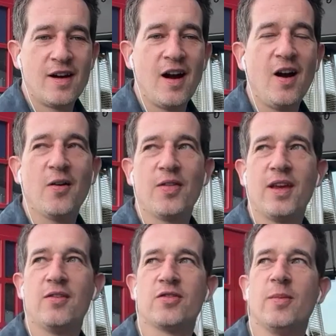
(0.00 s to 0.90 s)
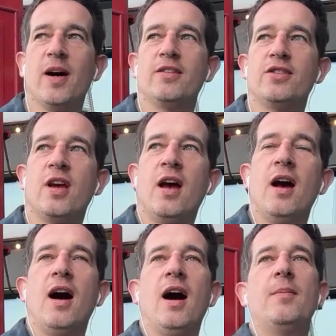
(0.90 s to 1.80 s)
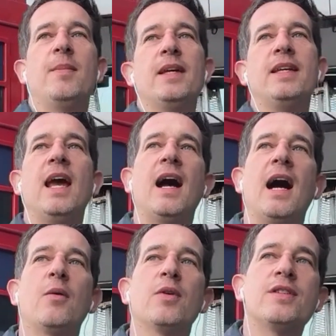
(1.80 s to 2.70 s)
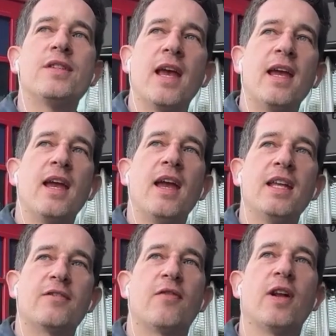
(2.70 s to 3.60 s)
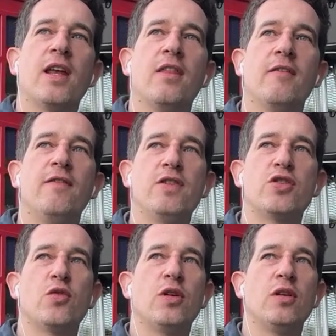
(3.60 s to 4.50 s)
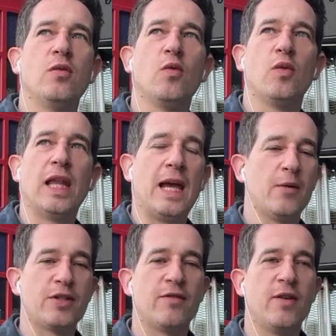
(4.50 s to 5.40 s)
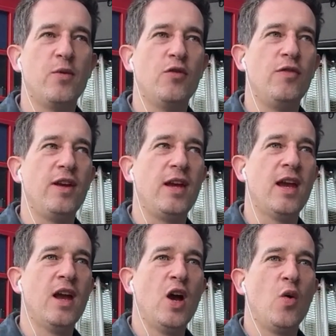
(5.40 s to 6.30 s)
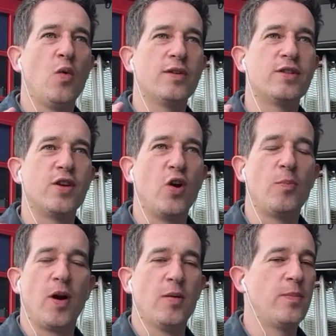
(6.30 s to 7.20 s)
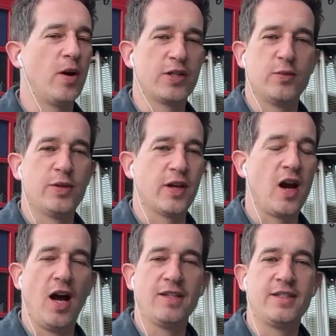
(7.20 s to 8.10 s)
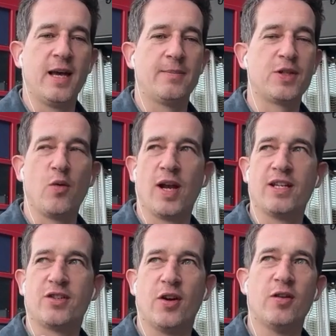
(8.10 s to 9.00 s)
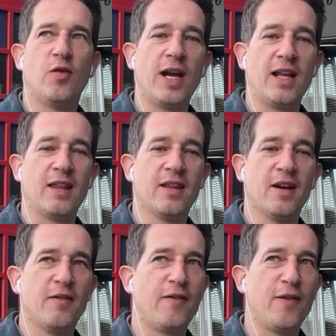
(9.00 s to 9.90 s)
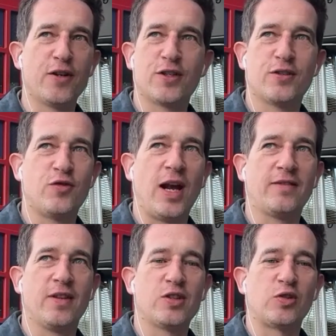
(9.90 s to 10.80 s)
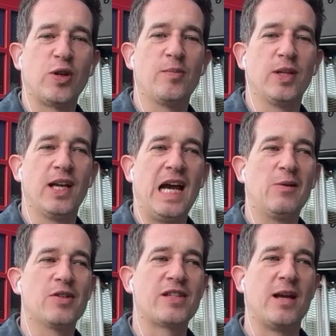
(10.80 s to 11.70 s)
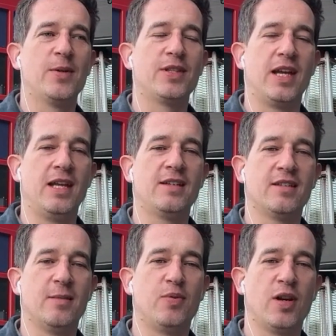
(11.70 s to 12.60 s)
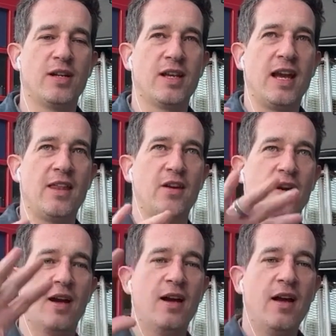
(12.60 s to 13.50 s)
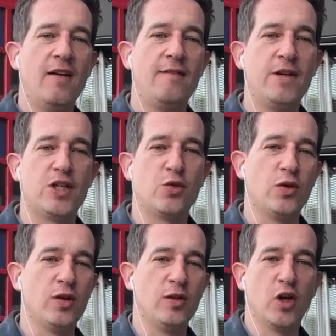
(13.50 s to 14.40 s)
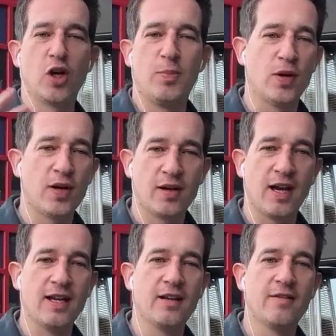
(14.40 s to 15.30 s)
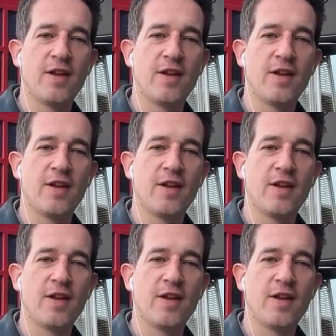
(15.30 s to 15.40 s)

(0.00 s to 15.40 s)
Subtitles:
Oh, thank you so much. Yeah, I would say it's funny. The visual language of the movie was so part and parcel with the concept. So when I started writing the first draft of the screenplay, I was simultaneously putting together a visual lookbook kind of,